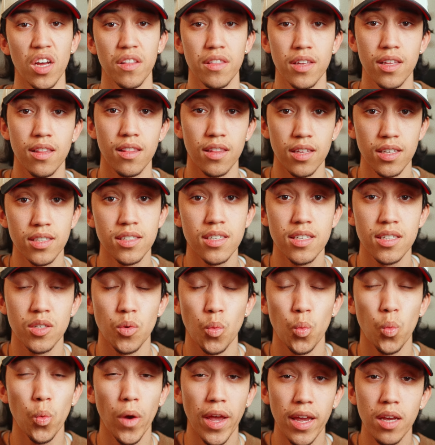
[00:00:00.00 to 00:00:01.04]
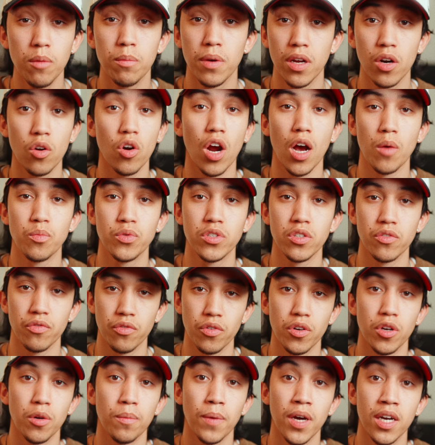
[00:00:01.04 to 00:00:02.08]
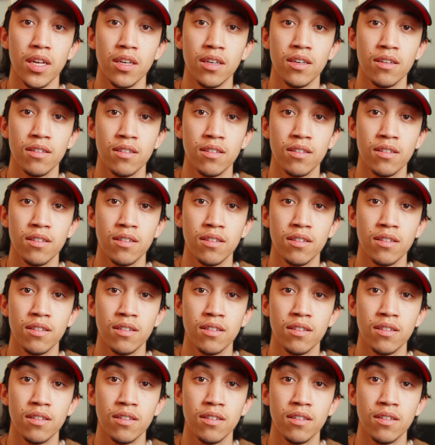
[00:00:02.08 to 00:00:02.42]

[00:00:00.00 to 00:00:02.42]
I think this is a way better option for your money.